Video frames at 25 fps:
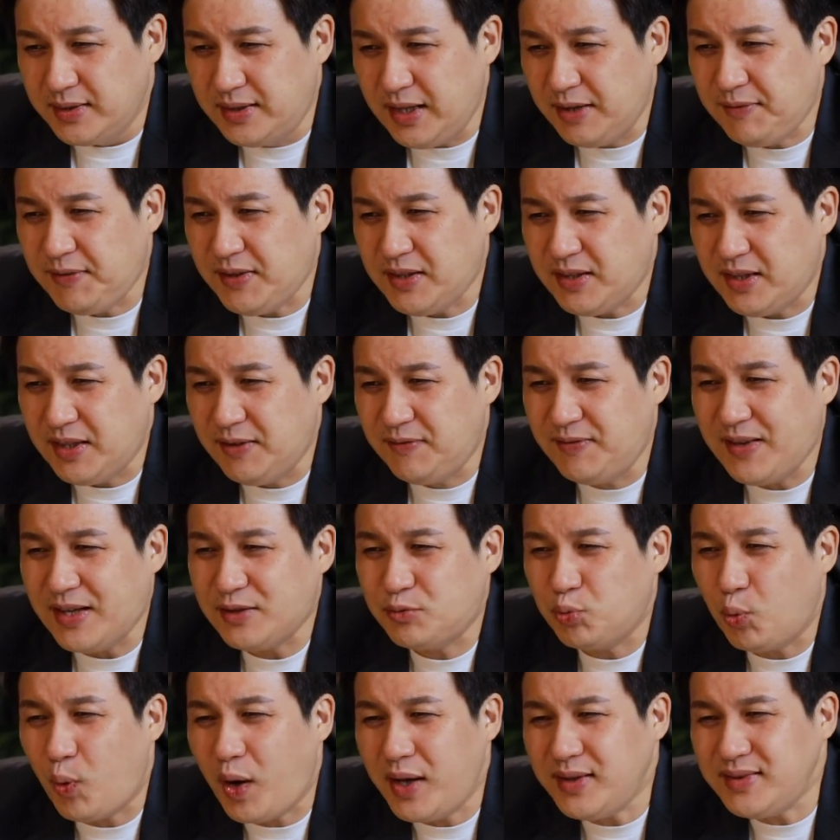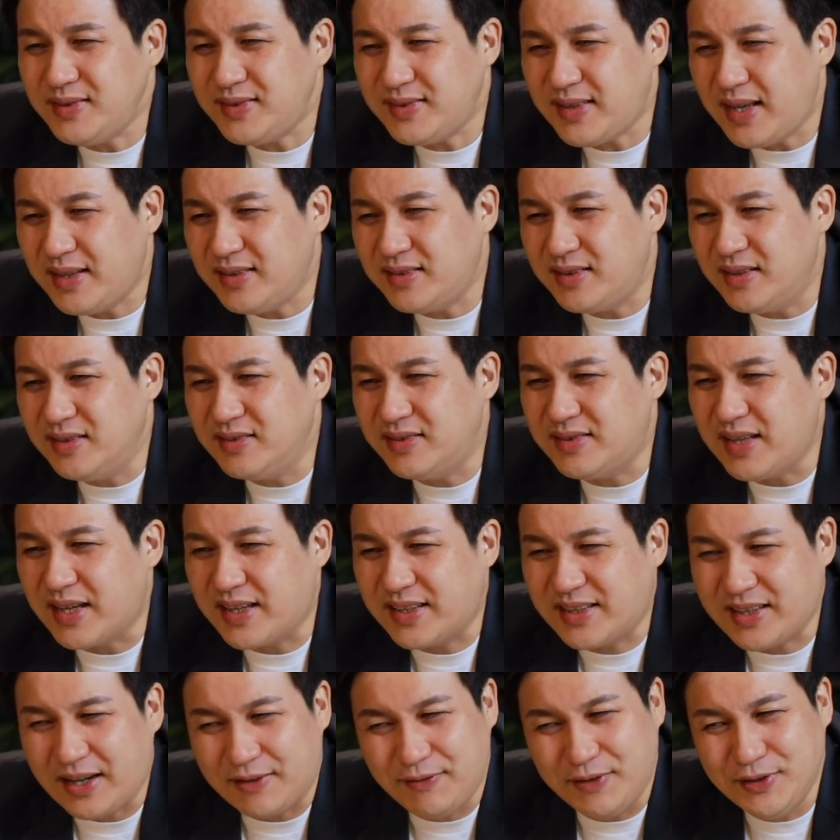David, if there's one sentence
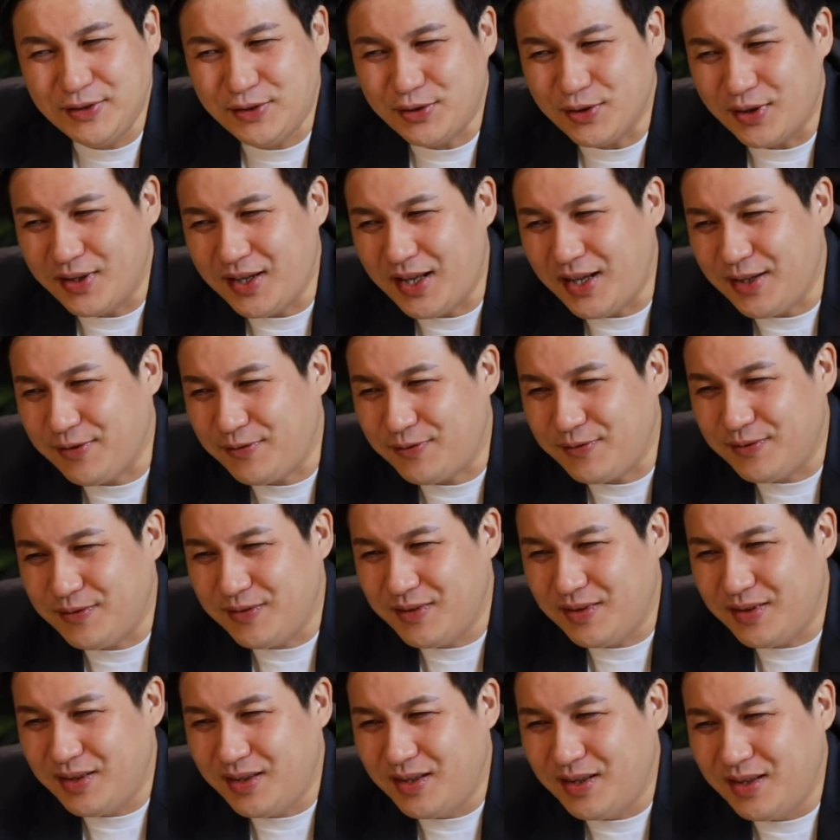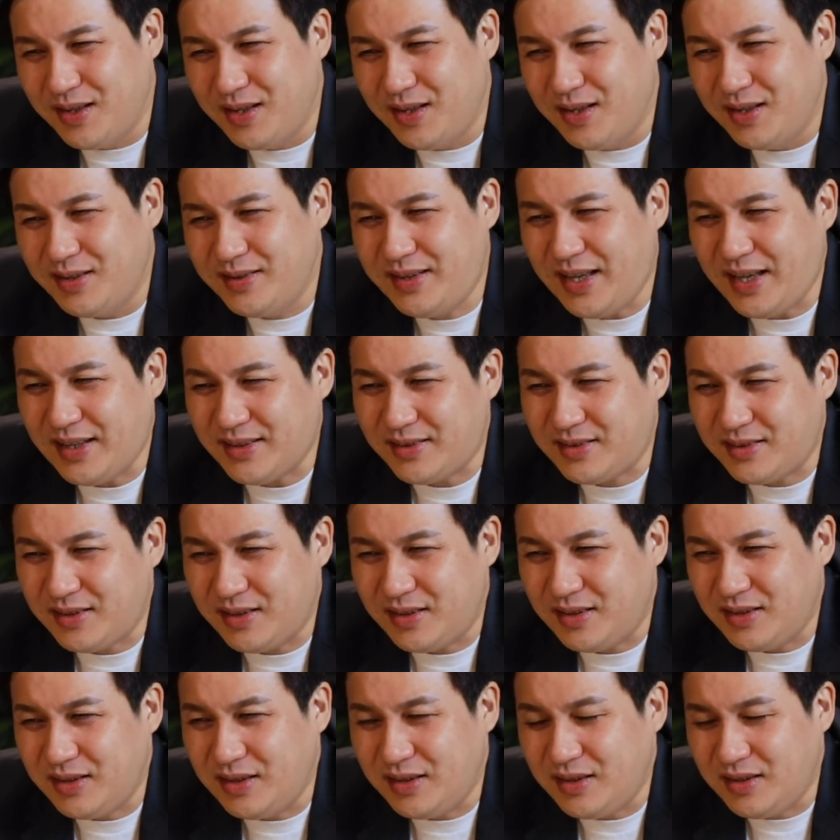that governs your life, that
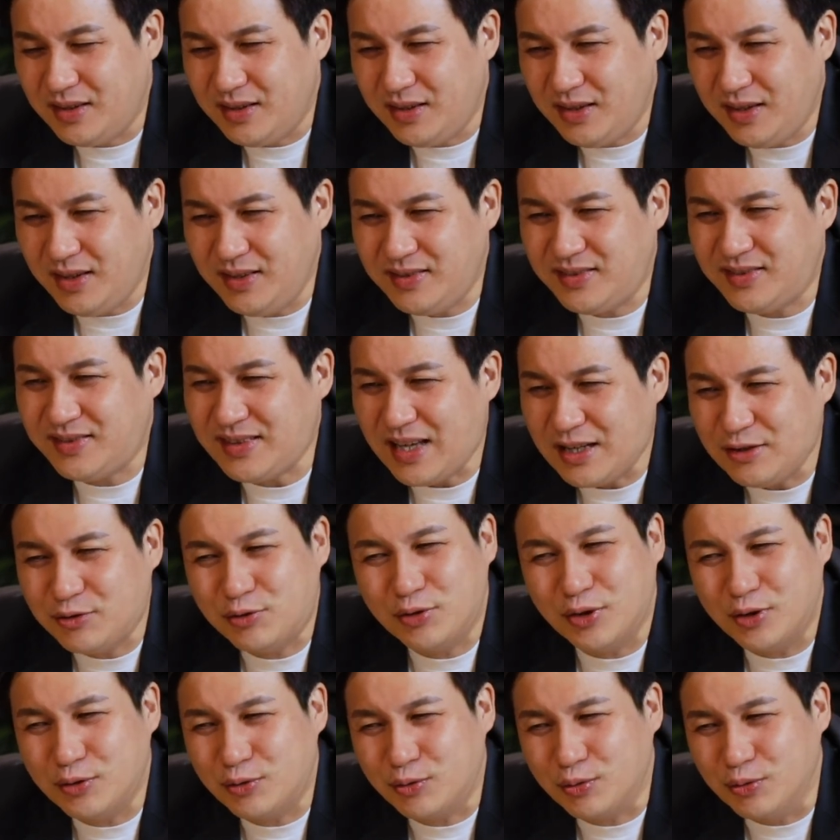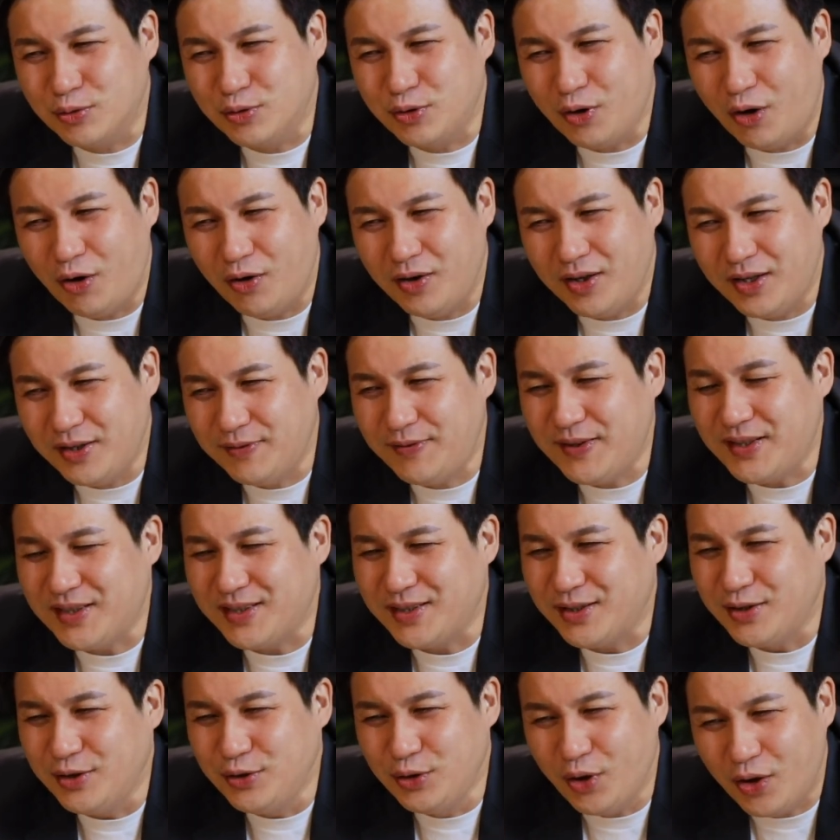is central to your
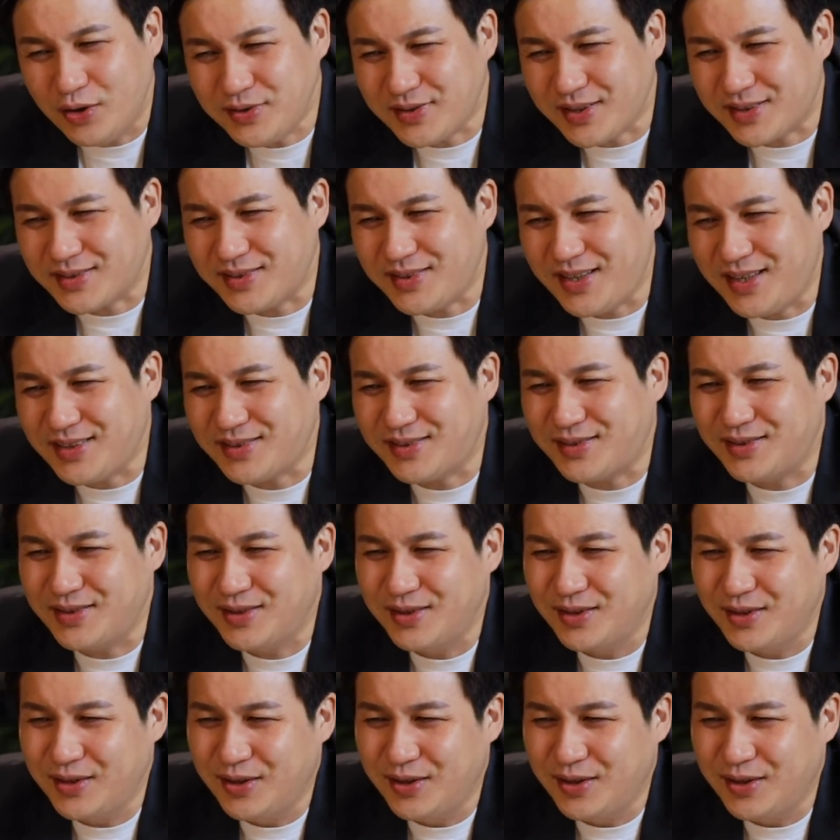living, your success,